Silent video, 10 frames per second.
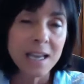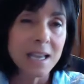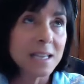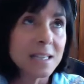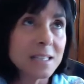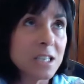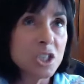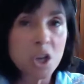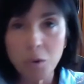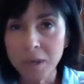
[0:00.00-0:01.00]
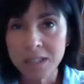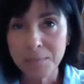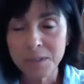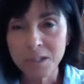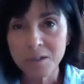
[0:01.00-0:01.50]
is no
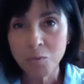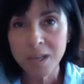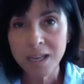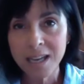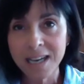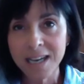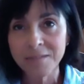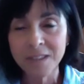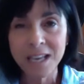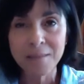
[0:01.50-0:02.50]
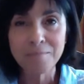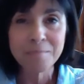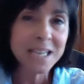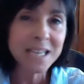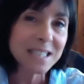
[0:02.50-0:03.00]
exception. We have the
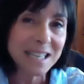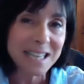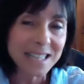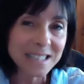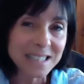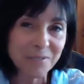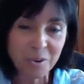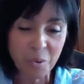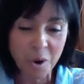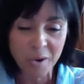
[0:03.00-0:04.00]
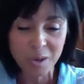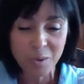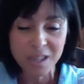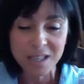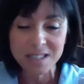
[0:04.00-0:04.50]
amazing Nancy Ferrari
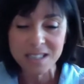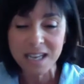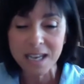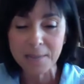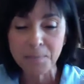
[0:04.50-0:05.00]
with us today.